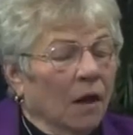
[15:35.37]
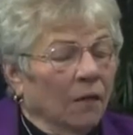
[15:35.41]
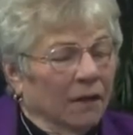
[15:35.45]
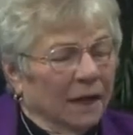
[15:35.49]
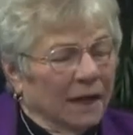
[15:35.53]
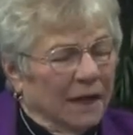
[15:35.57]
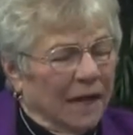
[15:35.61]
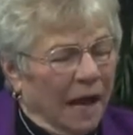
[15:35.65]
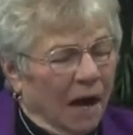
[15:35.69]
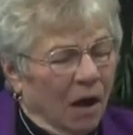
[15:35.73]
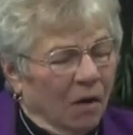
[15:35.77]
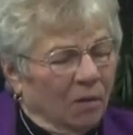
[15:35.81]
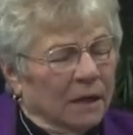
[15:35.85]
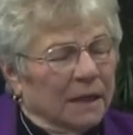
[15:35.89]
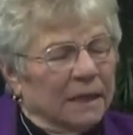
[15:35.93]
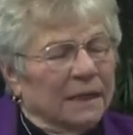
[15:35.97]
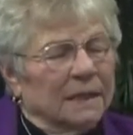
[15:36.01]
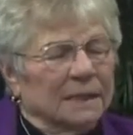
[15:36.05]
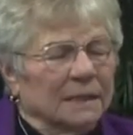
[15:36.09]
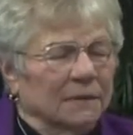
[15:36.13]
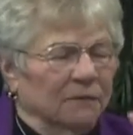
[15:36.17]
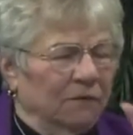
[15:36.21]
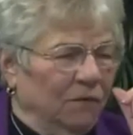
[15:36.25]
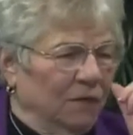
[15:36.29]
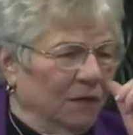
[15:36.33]
The county
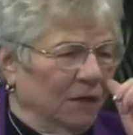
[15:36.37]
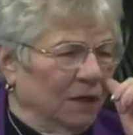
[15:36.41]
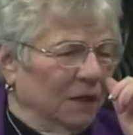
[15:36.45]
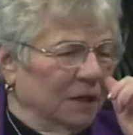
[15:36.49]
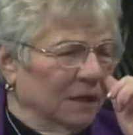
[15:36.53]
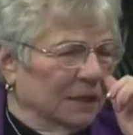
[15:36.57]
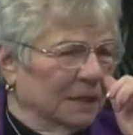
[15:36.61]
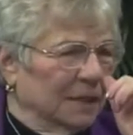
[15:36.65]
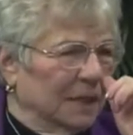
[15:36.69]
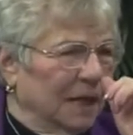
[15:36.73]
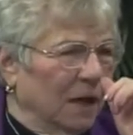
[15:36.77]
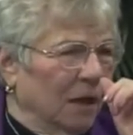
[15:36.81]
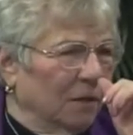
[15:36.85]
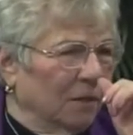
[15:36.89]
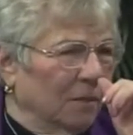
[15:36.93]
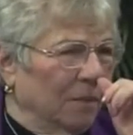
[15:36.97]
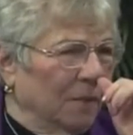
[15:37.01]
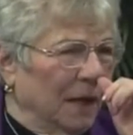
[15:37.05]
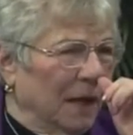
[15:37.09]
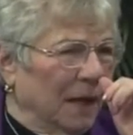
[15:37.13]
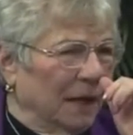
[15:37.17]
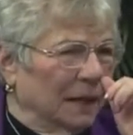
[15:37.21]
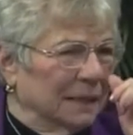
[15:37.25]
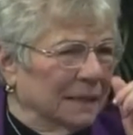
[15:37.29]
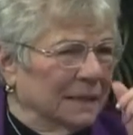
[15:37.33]
doesn't feel as out of
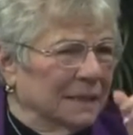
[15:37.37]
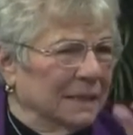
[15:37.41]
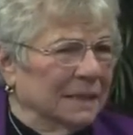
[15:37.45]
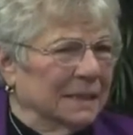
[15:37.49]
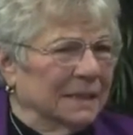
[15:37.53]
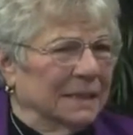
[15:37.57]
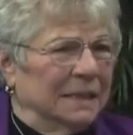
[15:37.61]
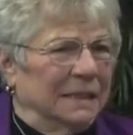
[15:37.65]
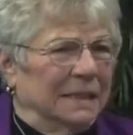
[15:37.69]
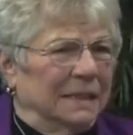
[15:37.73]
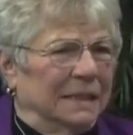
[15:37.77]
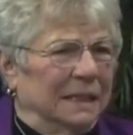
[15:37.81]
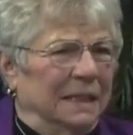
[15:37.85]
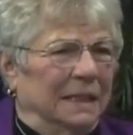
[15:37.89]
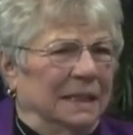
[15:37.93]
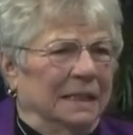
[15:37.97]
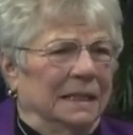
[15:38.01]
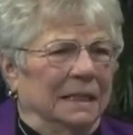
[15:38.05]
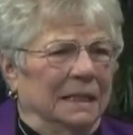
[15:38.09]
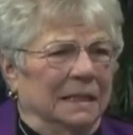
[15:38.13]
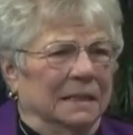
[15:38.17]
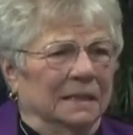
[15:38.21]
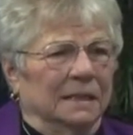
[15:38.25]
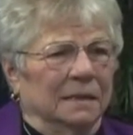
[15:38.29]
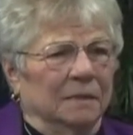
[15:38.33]
balance as the city
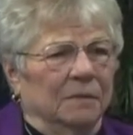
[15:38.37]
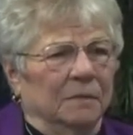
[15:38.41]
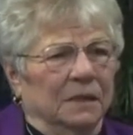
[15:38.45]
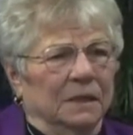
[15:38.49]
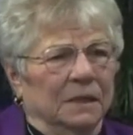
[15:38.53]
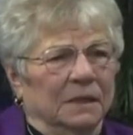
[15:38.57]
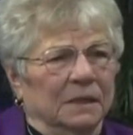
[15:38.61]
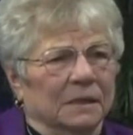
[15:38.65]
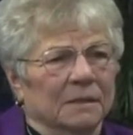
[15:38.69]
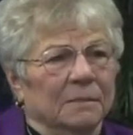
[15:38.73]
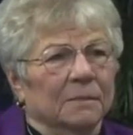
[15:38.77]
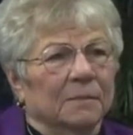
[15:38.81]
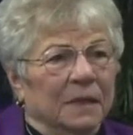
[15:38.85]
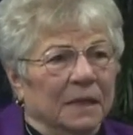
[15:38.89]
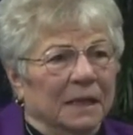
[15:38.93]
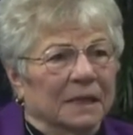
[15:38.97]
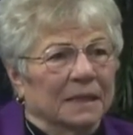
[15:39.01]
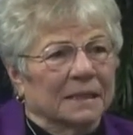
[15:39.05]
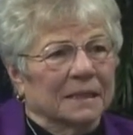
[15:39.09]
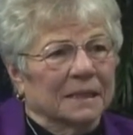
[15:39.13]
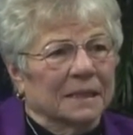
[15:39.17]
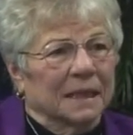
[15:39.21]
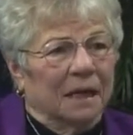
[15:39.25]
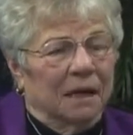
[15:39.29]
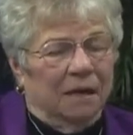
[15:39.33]
does. I mean, to me,
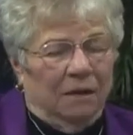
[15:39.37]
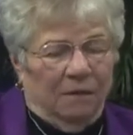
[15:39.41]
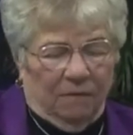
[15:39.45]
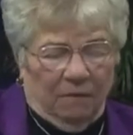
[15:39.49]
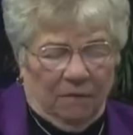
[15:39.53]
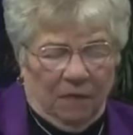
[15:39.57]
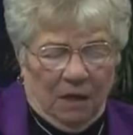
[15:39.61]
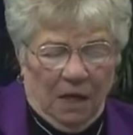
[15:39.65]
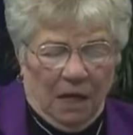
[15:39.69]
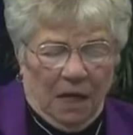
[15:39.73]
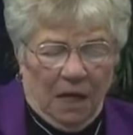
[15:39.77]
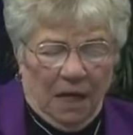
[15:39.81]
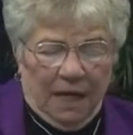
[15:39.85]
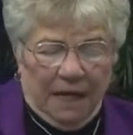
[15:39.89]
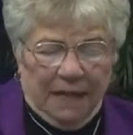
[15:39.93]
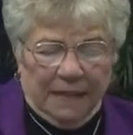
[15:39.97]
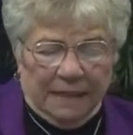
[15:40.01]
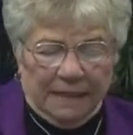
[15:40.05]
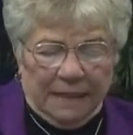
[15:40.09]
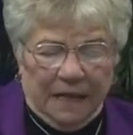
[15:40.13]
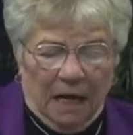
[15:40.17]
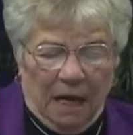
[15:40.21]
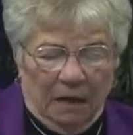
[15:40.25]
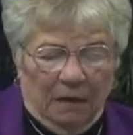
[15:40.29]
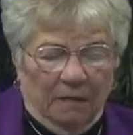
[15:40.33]
it's kind
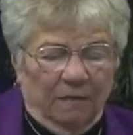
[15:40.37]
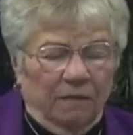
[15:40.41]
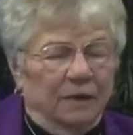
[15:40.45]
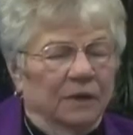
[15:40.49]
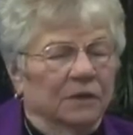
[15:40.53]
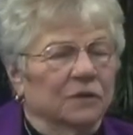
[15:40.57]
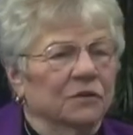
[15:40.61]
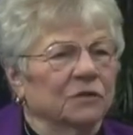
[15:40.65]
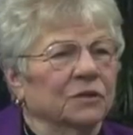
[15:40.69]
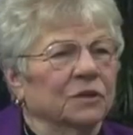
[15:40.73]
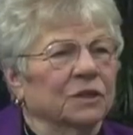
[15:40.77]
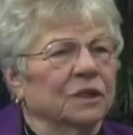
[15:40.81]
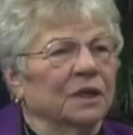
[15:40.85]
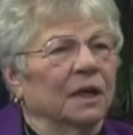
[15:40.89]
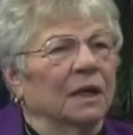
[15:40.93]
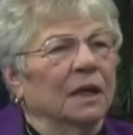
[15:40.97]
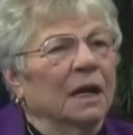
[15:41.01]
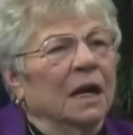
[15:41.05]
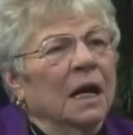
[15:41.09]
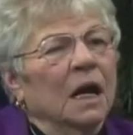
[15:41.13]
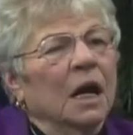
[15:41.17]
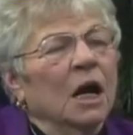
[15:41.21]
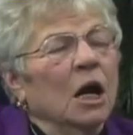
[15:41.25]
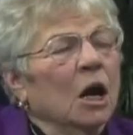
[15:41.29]
of interesting.